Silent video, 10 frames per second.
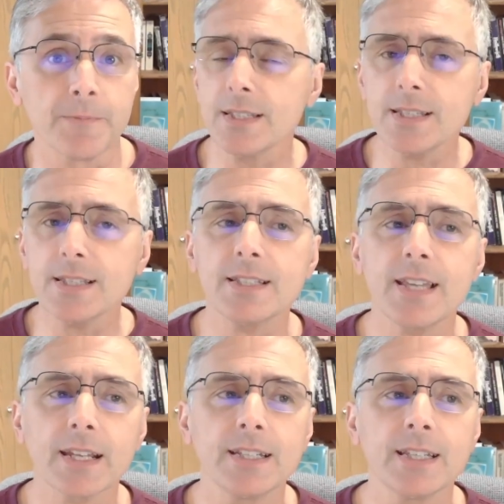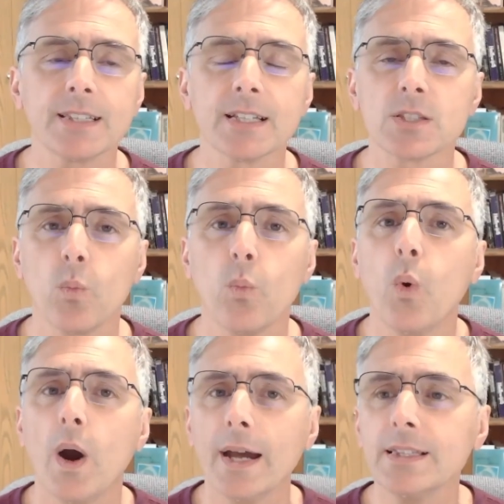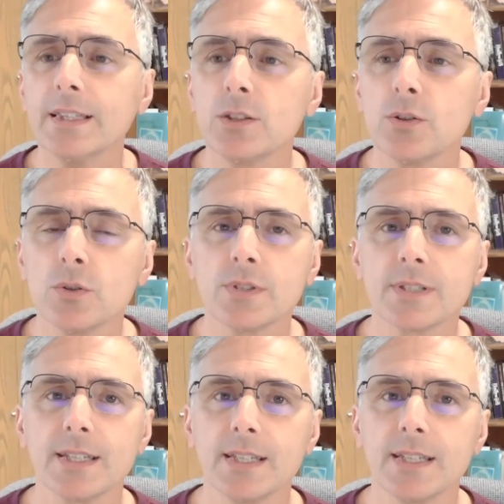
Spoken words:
This is a technique that's widely used